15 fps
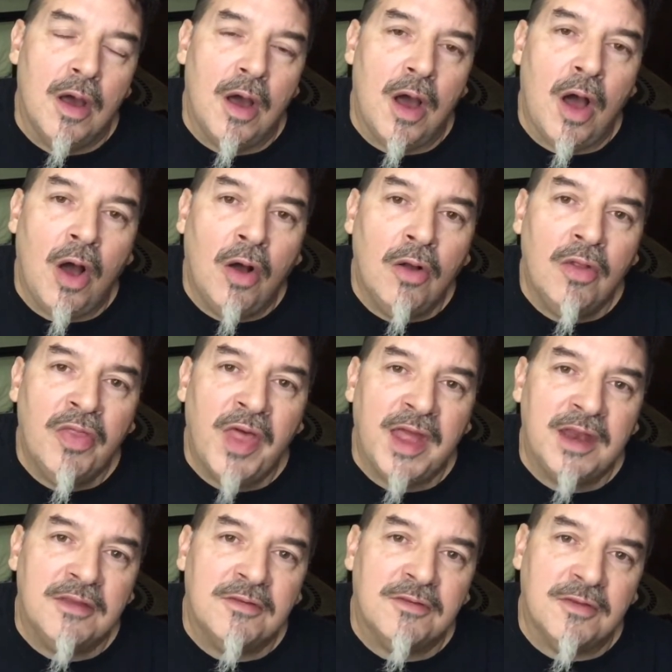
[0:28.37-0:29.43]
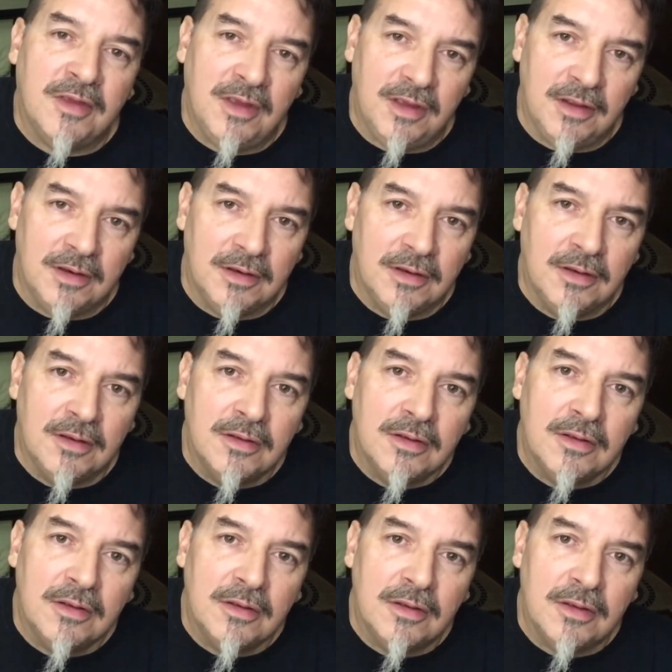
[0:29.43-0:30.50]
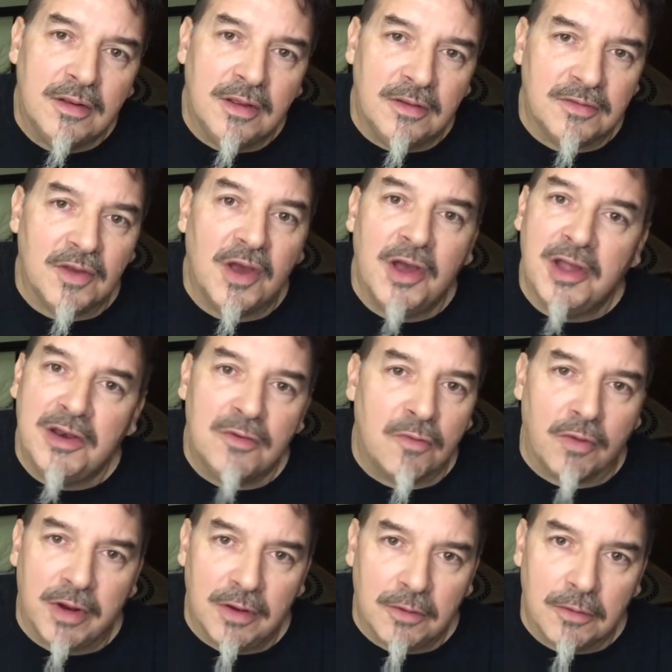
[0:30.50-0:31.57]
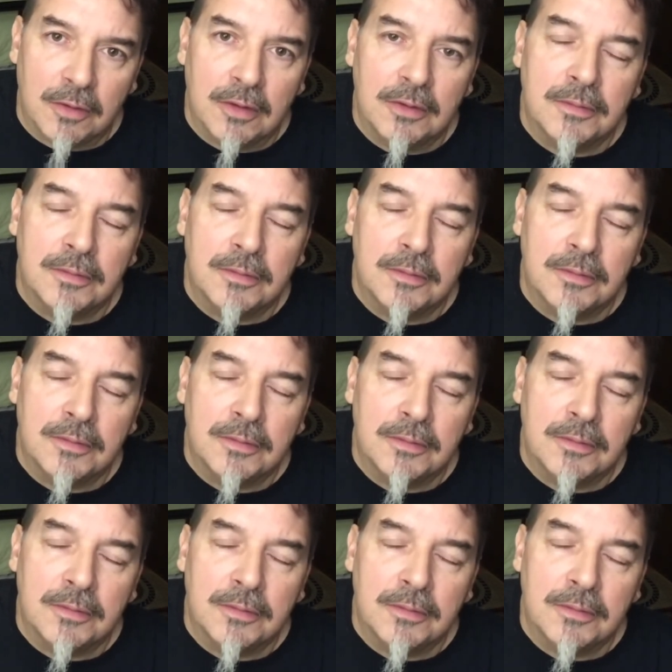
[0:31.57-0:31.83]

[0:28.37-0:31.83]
All that is seen is unreal.